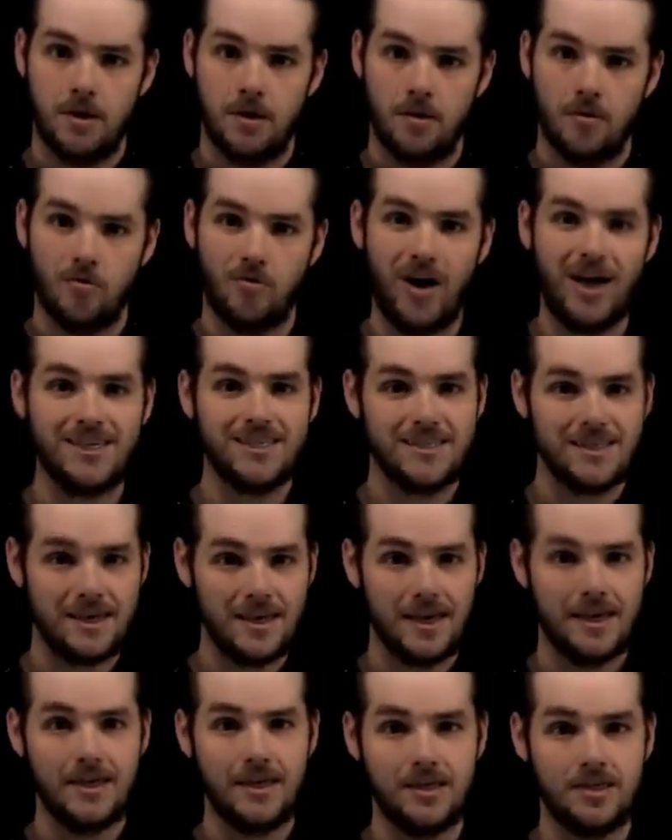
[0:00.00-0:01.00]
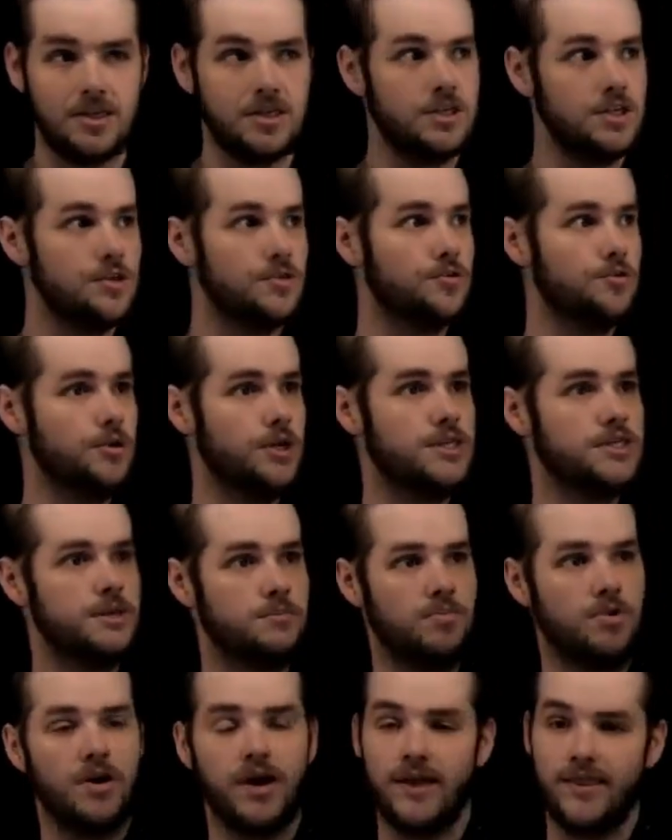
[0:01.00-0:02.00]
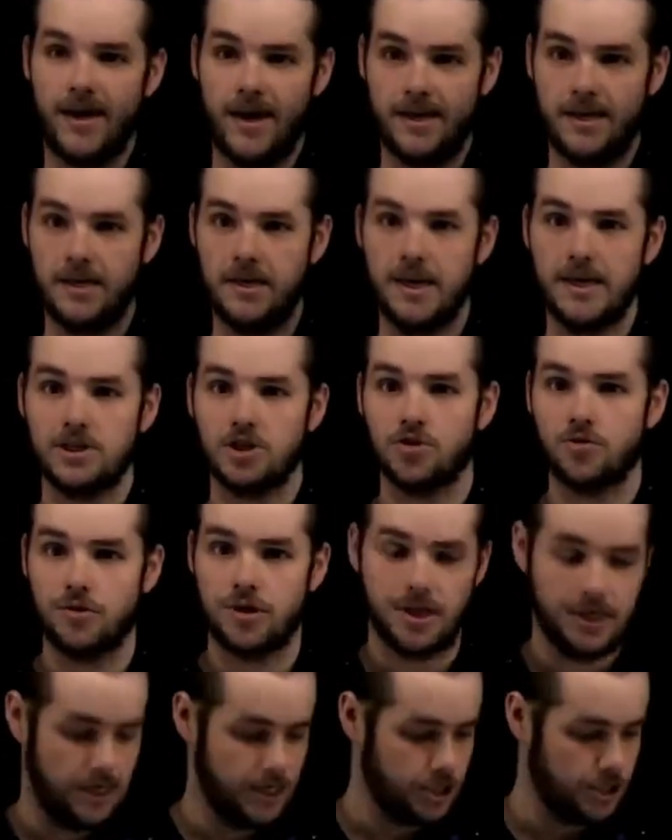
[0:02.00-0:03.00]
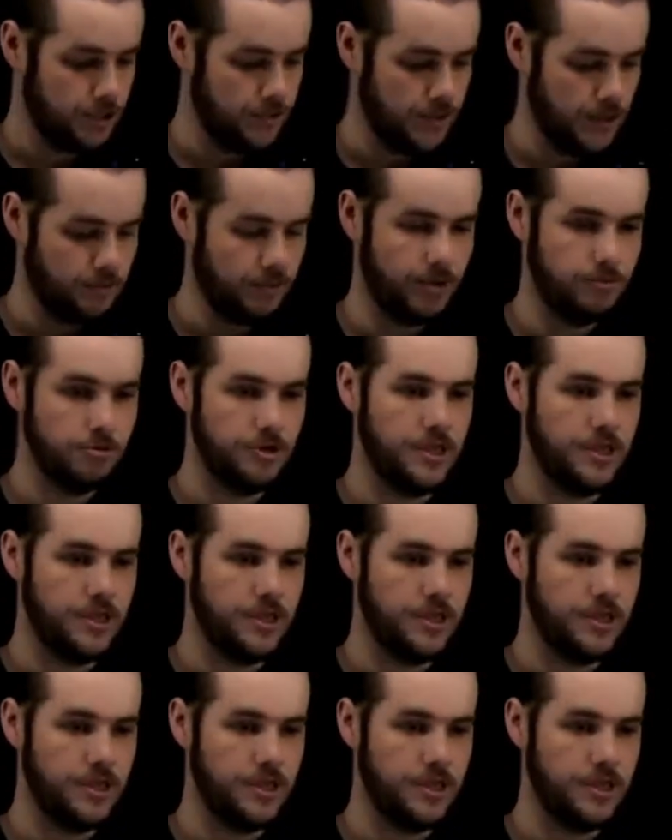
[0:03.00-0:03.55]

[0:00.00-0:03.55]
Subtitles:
Last thing I need to do is apply that initial condition that we were